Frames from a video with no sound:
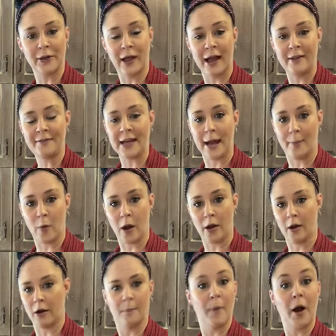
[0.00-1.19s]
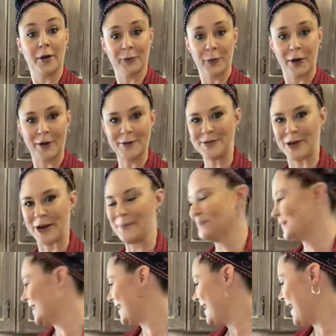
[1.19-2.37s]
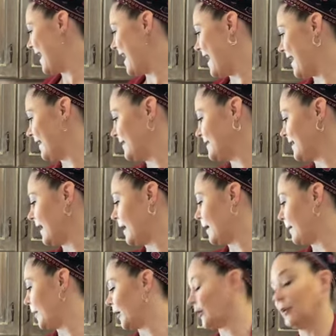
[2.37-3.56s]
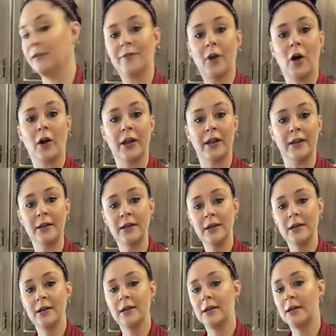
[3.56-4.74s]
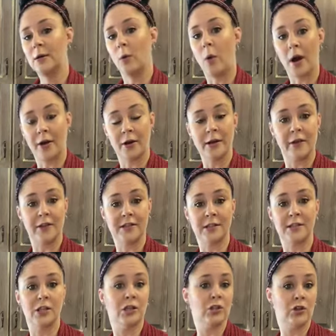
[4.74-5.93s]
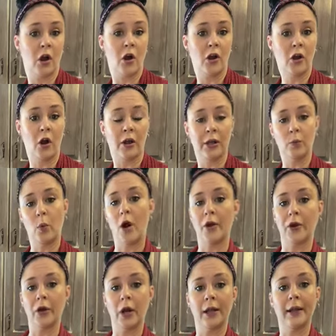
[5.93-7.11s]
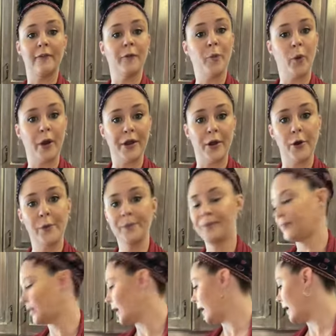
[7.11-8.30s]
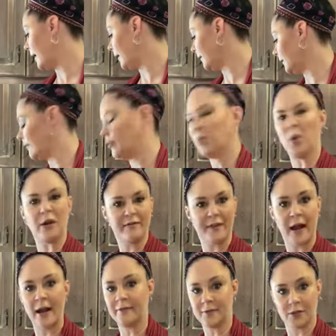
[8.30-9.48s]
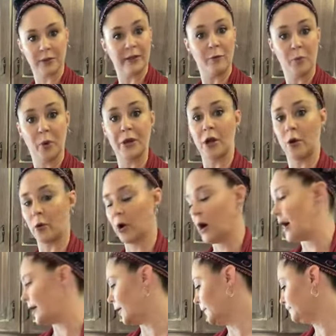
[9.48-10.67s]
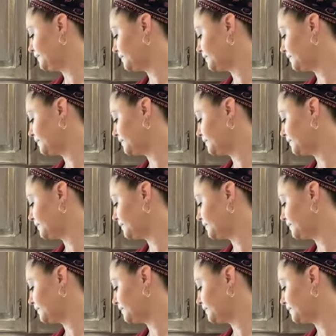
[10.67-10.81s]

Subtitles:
Life tap water, or bottled water, sorry, and a bottle of Kangen water. Now this is the Strong Kangen Water 11.0, 11.5, so 11.0 or higher.